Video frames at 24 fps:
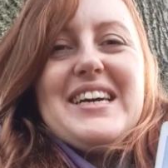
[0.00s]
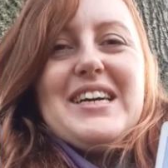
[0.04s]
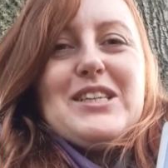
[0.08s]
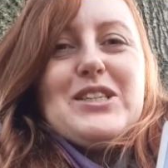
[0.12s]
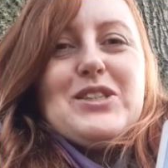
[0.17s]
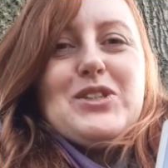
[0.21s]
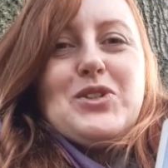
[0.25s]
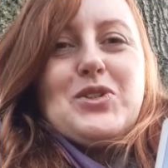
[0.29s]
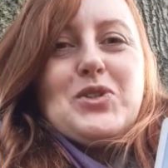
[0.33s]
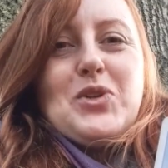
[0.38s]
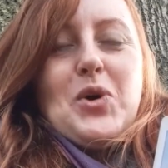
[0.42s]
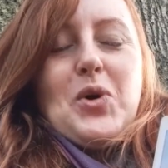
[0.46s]

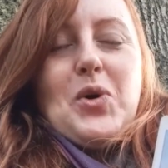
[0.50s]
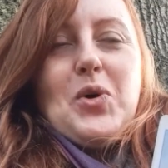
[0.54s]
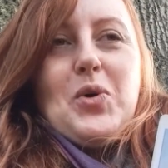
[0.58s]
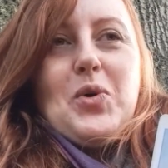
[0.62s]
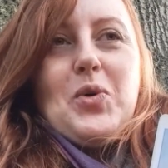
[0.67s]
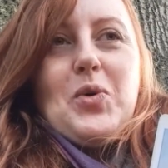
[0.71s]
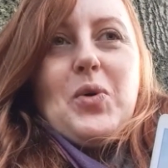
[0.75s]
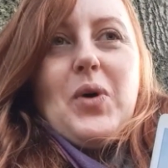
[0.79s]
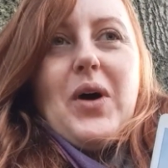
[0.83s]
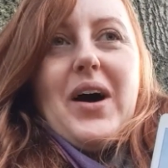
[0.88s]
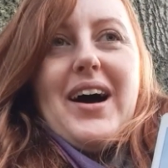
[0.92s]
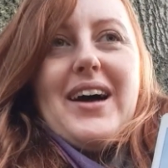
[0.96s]

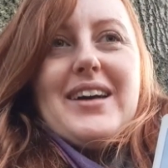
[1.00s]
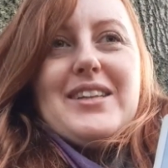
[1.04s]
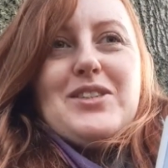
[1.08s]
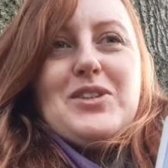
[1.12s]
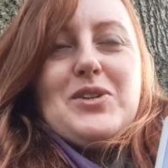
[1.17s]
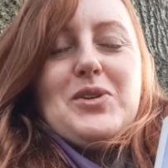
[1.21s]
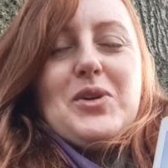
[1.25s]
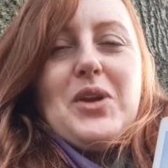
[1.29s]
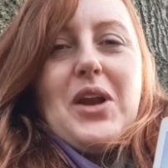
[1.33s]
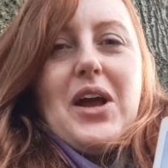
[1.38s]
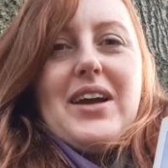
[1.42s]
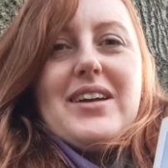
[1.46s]
so I
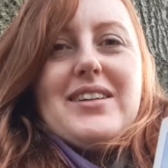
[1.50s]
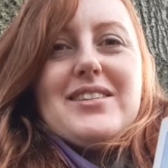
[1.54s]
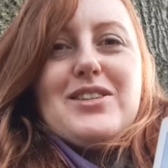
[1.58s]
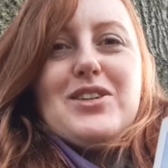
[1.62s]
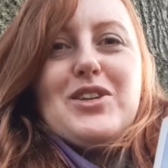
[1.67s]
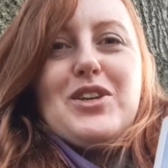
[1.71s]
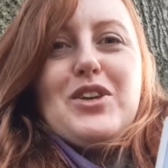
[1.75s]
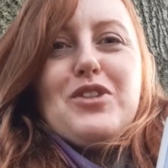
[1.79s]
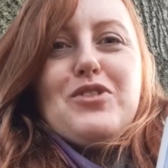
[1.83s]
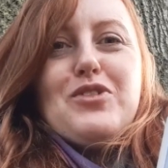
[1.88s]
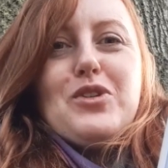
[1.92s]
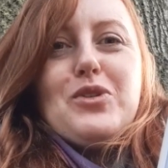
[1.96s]
do like to
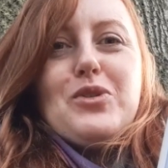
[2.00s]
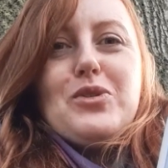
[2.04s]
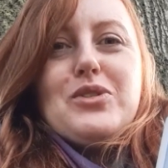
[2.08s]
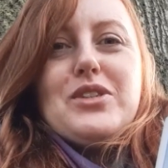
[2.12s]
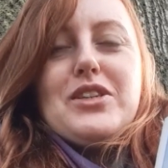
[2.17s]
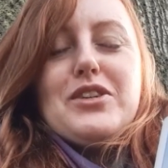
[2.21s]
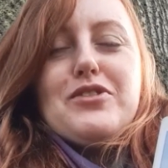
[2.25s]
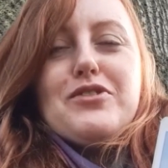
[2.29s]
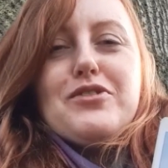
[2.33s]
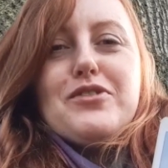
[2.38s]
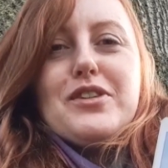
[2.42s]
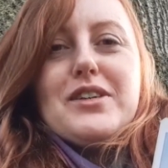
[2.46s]
give you
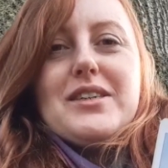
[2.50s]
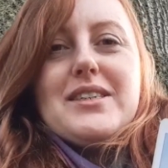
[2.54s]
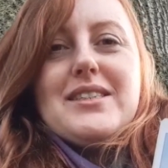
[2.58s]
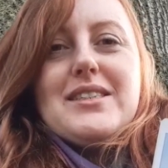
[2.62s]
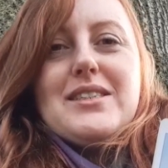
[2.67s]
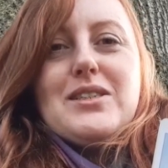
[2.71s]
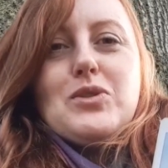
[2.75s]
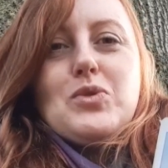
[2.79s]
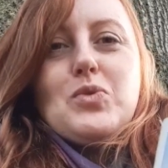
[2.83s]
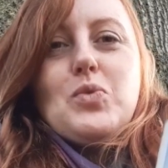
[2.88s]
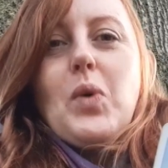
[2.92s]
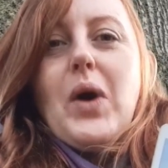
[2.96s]

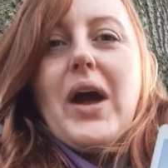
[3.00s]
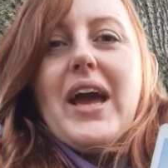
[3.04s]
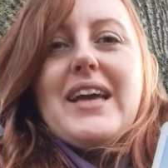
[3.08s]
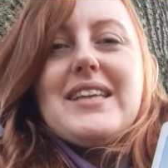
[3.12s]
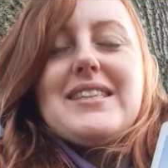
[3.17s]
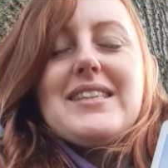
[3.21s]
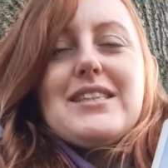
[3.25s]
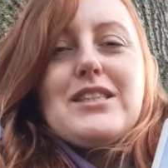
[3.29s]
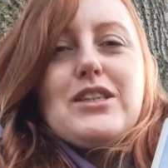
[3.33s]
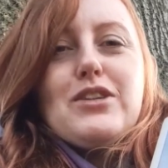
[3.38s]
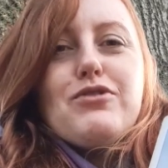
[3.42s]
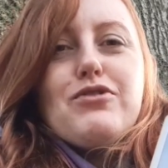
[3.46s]
different ways
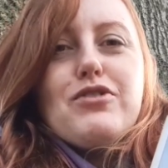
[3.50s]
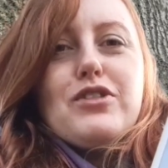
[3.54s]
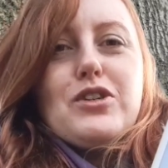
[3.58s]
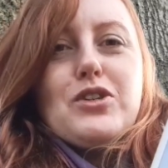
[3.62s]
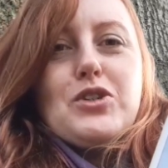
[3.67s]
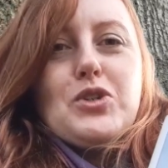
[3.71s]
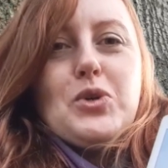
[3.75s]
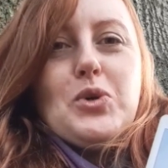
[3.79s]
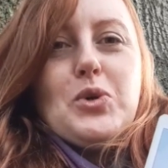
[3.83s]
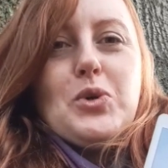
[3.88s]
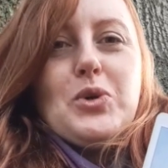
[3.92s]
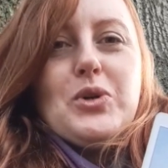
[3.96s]
and different
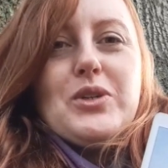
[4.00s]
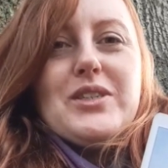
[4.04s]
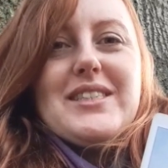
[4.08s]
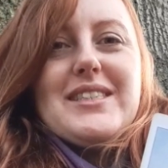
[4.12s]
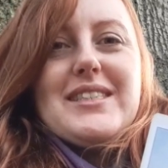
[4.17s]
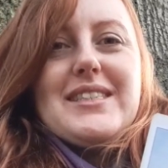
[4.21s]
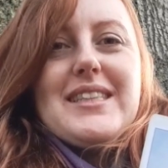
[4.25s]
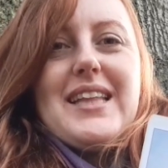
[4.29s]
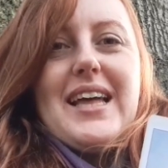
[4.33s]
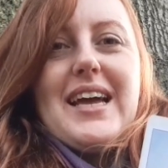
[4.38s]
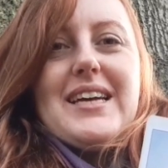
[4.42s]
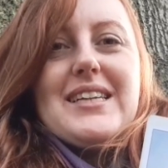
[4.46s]
tools
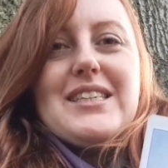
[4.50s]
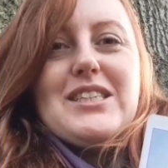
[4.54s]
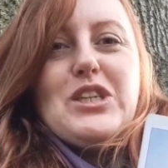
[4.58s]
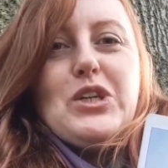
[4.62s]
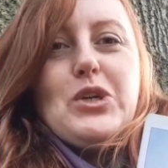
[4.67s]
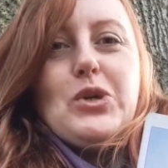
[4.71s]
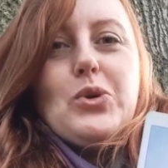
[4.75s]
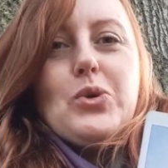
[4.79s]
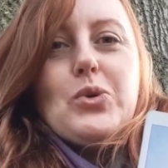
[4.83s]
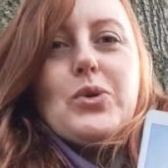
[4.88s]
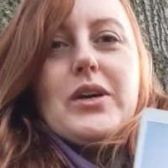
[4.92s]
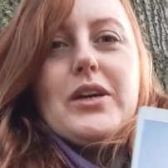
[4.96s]
that
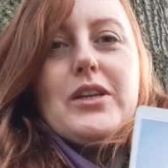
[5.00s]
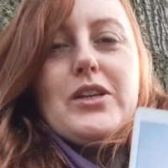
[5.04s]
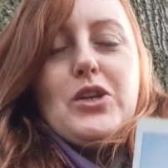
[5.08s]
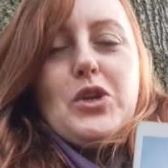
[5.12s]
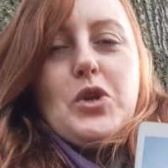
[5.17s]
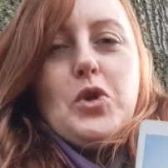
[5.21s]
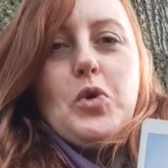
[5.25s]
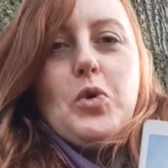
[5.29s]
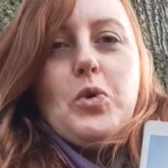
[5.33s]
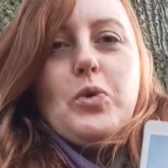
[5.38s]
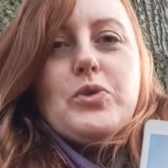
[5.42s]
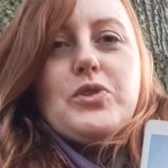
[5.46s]
you can
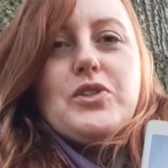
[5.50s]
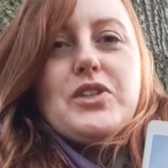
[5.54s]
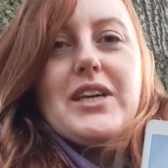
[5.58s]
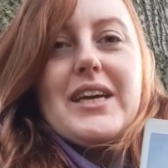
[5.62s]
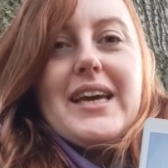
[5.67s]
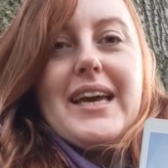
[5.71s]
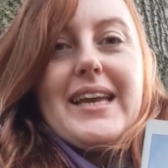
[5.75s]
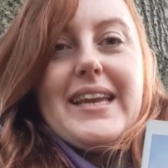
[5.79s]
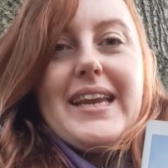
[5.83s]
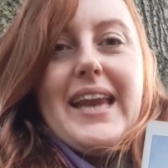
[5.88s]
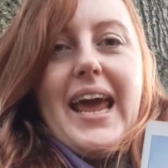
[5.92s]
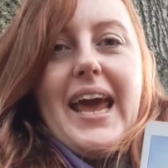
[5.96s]
use to
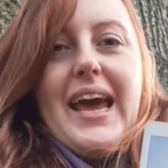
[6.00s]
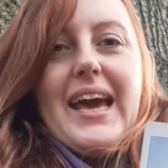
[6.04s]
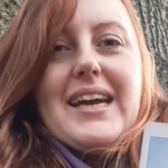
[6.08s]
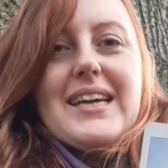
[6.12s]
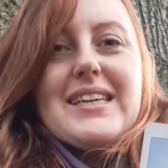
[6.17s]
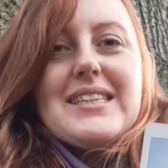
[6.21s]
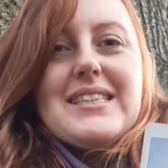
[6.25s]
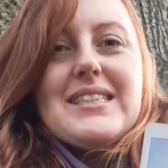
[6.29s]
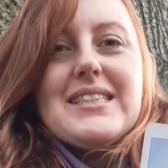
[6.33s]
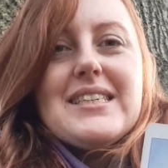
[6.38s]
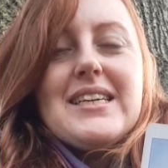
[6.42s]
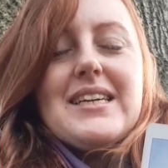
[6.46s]

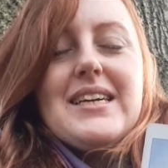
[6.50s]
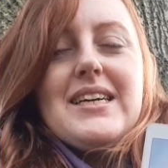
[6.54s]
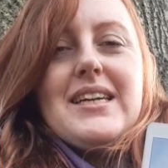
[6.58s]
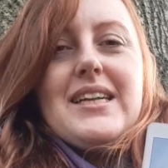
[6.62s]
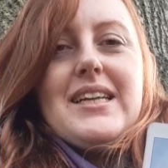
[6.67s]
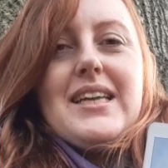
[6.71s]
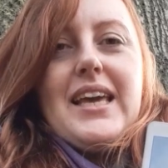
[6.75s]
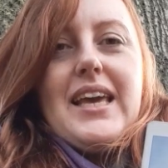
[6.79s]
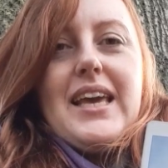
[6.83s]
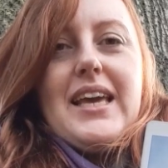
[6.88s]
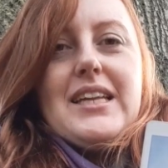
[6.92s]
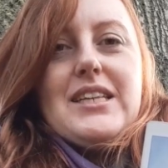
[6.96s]
connect
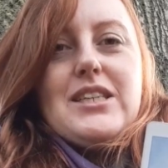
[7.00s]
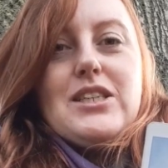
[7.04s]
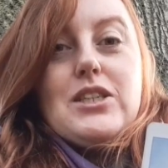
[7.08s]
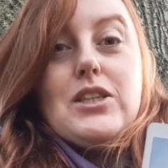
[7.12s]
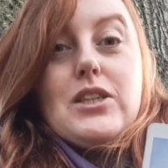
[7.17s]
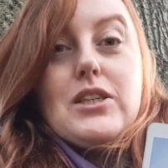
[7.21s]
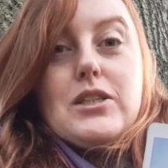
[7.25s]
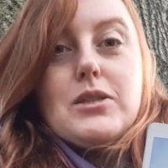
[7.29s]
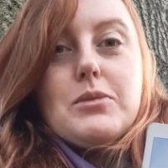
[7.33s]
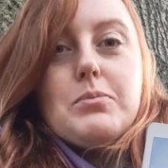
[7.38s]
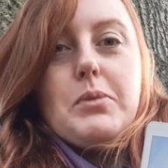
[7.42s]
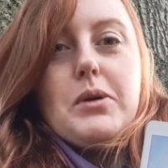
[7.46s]

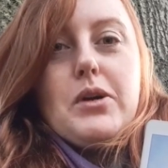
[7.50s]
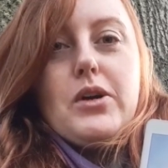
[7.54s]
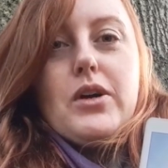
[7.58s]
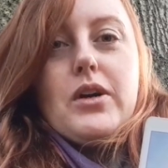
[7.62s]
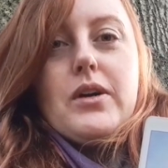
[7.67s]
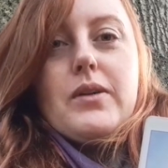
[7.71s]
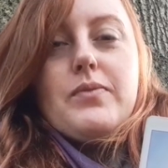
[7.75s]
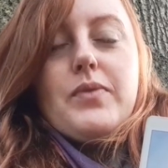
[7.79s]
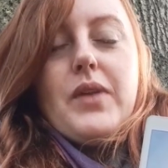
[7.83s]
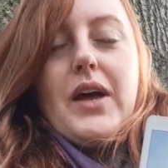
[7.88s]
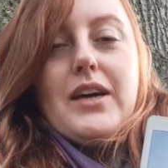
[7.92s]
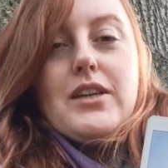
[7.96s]
into
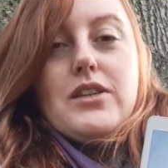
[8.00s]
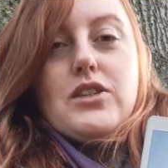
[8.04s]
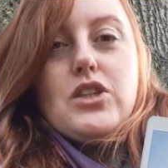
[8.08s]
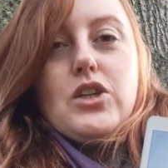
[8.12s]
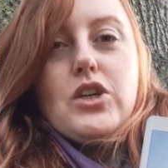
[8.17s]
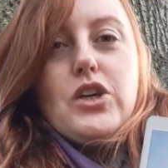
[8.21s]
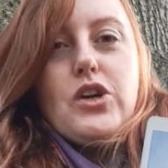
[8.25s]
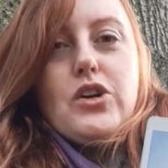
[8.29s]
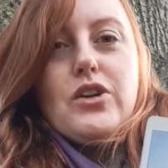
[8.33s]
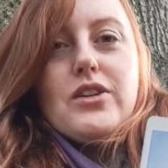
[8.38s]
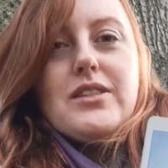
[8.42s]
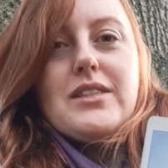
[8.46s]
spirit and to
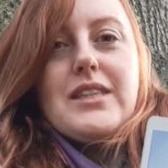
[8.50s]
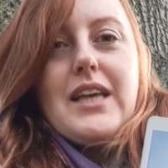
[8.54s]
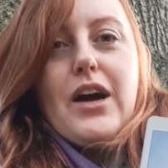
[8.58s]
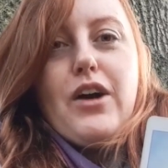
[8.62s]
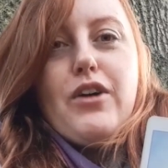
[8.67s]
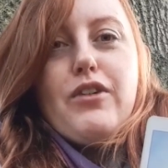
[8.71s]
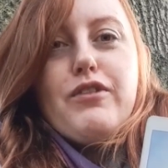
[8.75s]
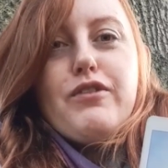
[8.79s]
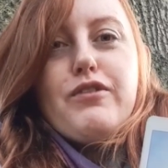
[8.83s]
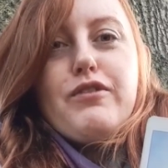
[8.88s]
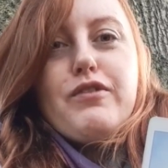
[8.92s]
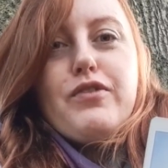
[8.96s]

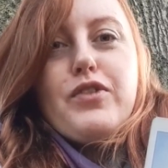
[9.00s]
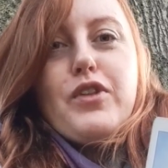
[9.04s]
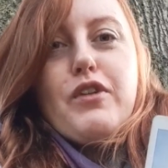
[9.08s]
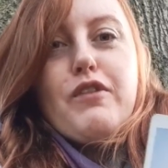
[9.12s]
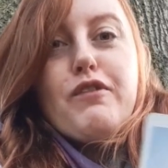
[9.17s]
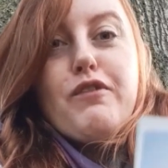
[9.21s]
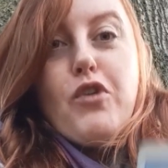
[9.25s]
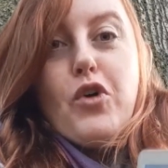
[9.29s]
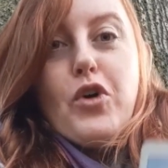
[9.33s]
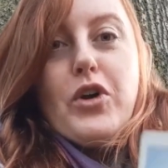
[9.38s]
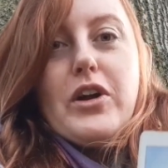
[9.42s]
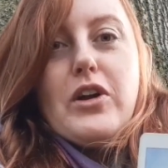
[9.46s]
yourself,
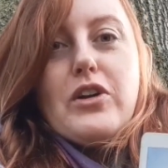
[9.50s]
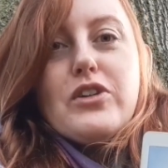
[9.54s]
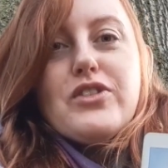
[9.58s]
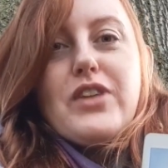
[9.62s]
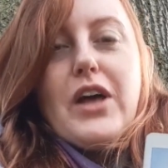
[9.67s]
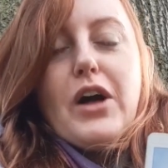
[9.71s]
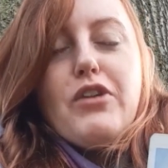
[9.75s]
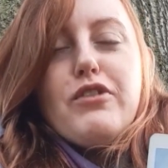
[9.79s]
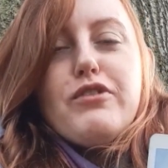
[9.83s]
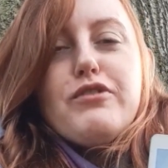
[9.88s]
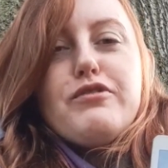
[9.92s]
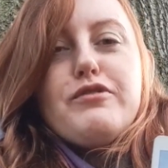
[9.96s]
for
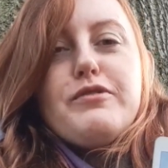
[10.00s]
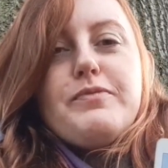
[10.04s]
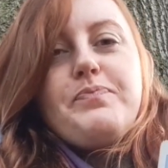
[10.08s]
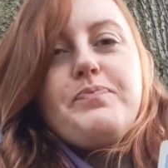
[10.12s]
yourself,